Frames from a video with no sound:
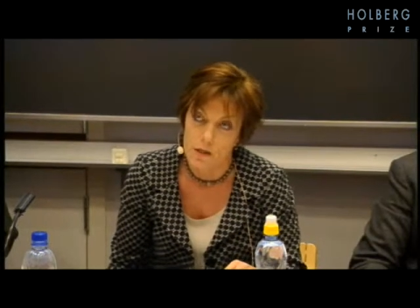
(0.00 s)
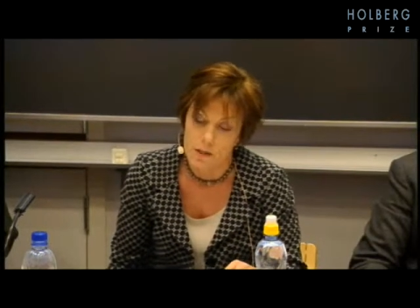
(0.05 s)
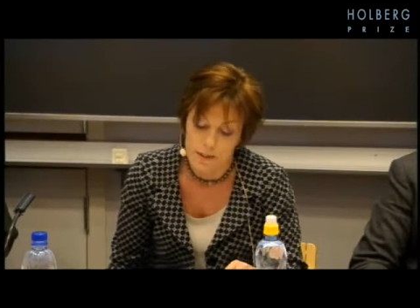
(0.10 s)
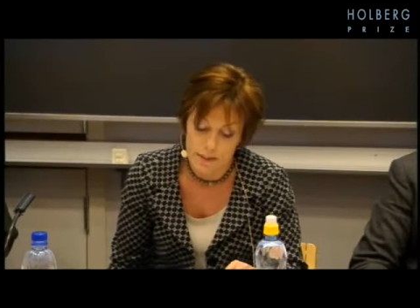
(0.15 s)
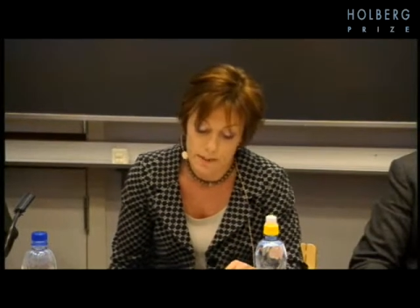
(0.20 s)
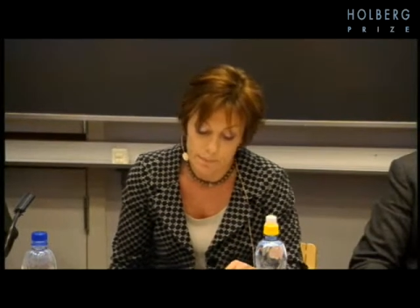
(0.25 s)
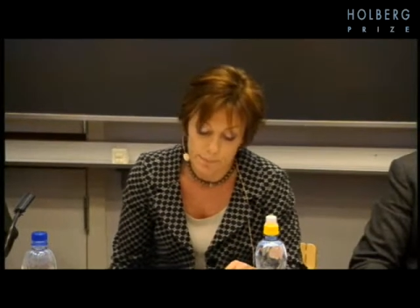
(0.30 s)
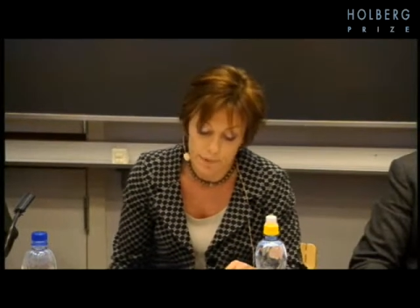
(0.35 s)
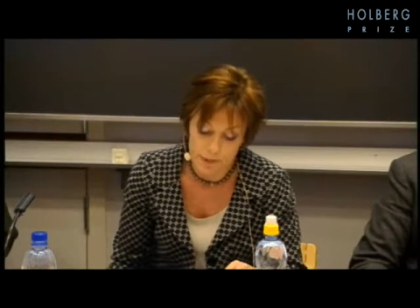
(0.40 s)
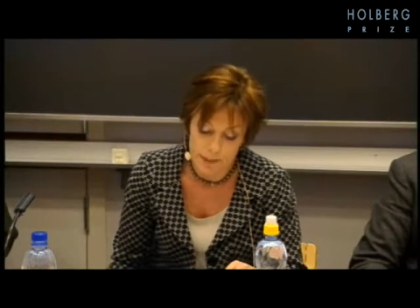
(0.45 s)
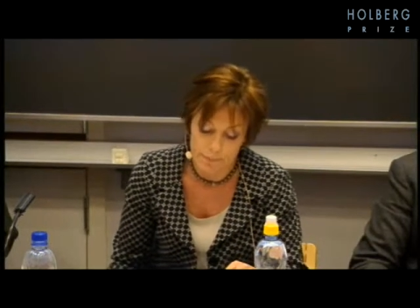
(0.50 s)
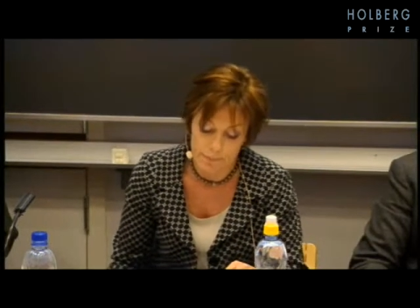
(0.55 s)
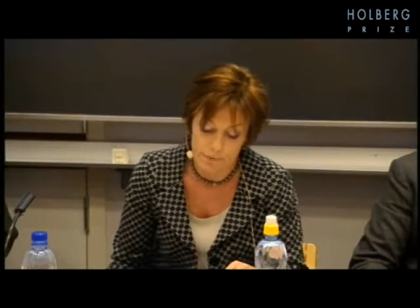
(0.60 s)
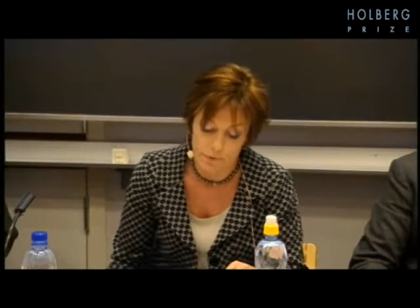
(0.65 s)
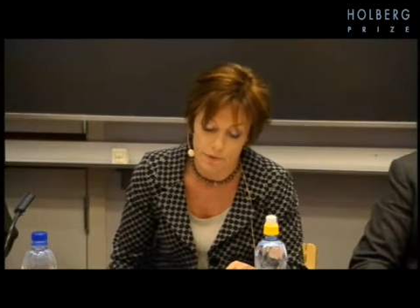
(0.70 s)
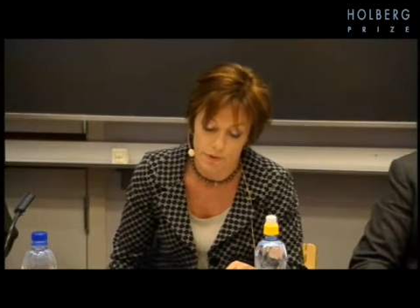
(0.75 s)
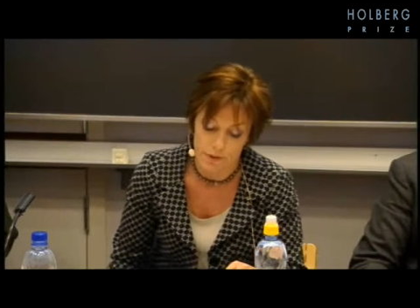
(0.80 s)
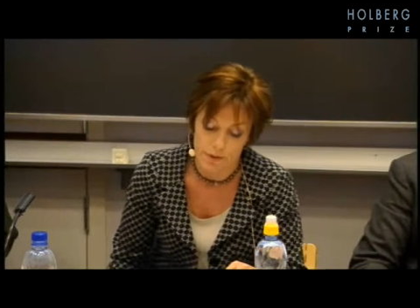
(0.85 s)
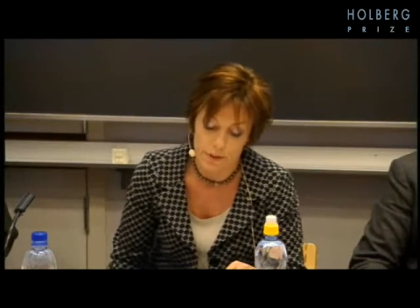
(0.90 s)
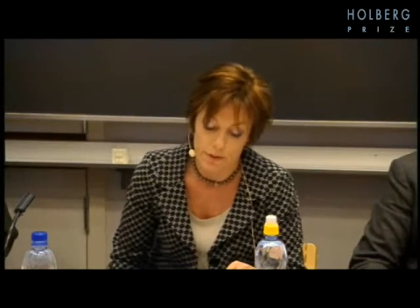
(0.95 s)
Simply
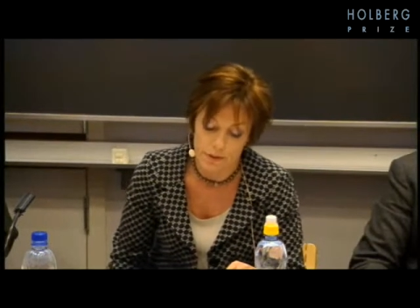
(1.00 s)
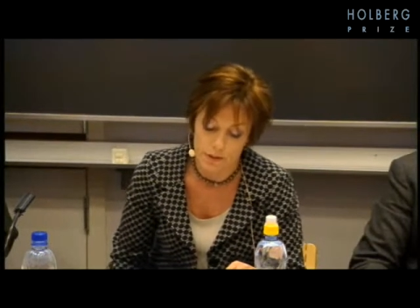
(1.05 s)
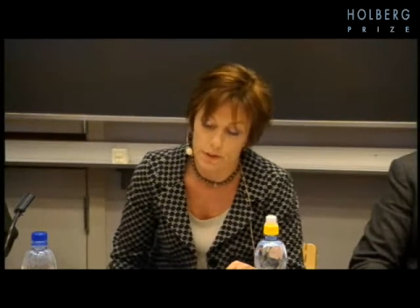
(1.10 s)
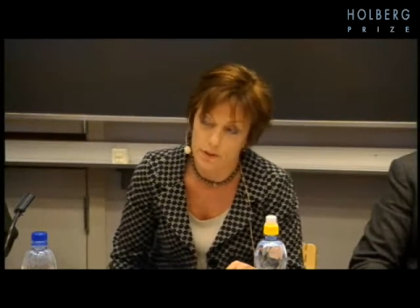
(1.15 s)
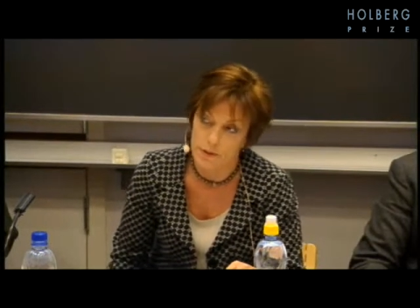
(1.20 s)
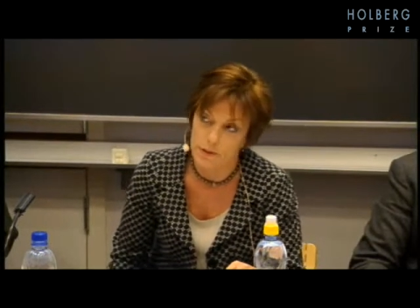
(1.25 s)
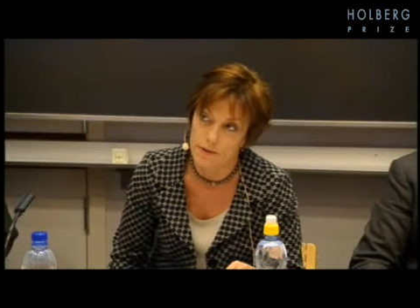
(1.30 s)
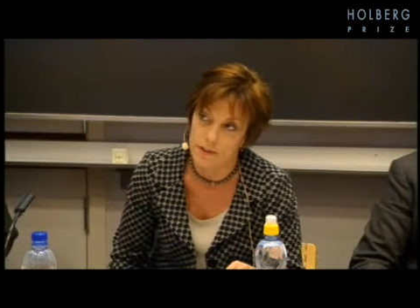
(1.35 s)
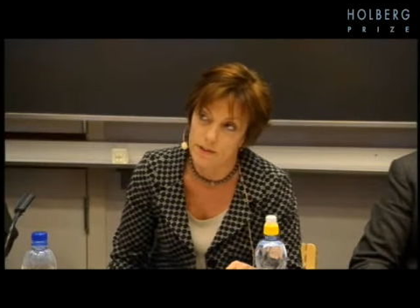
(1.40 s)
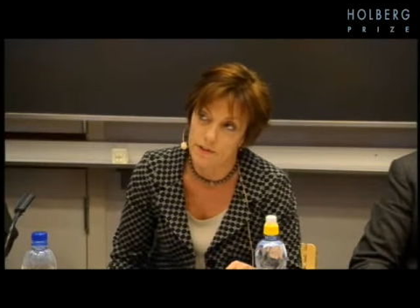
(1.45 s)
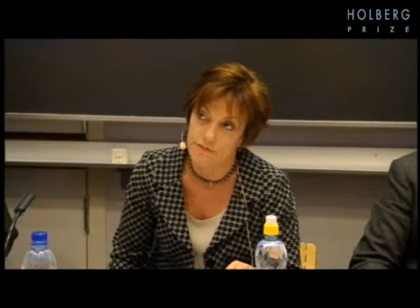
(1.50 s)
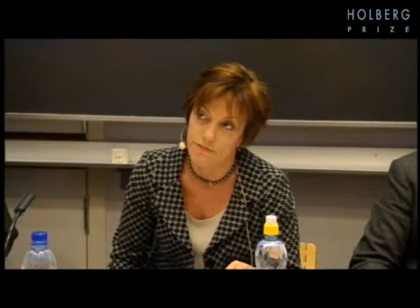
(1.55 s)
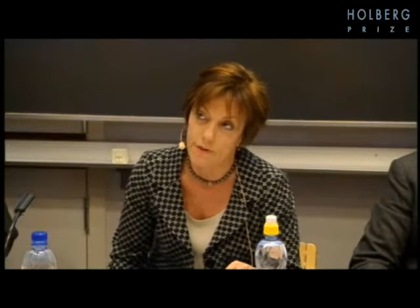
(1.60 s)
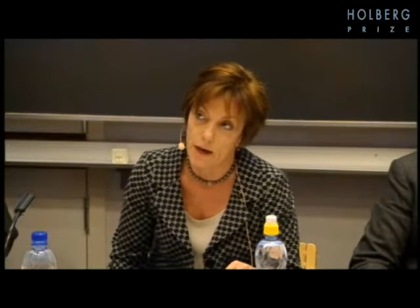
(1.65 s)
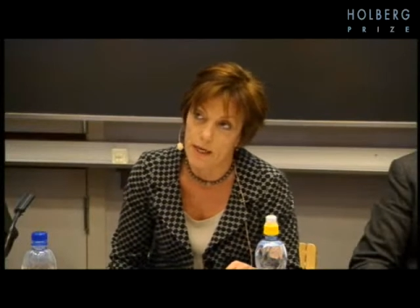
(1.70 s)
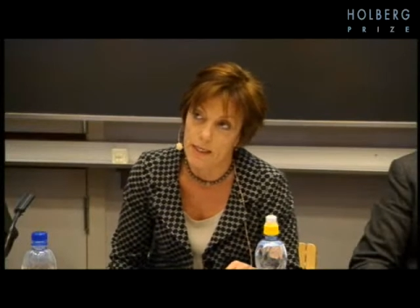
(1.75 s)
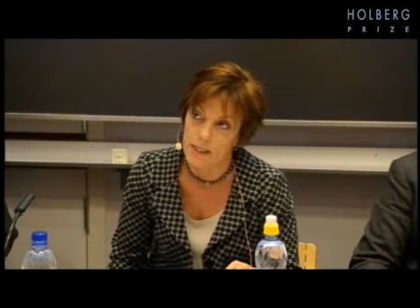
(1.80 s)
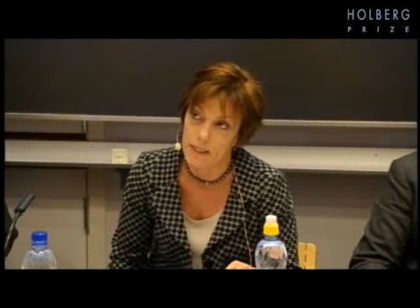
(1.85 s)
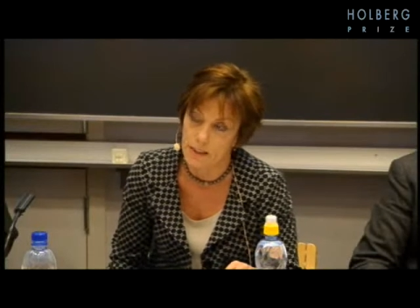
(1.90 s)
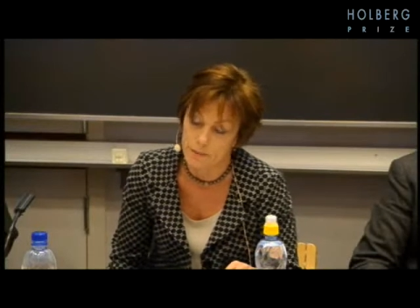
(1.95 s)
put, the
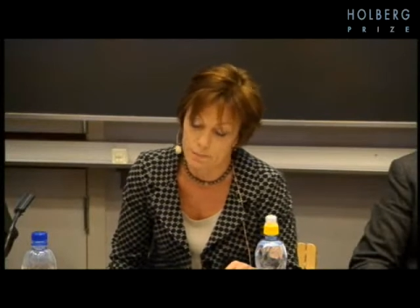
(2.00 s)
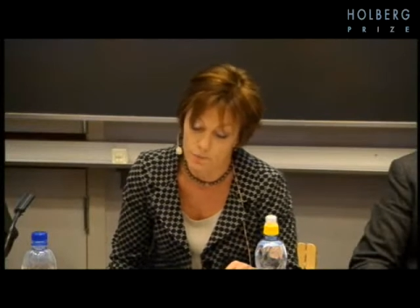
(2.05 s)
defining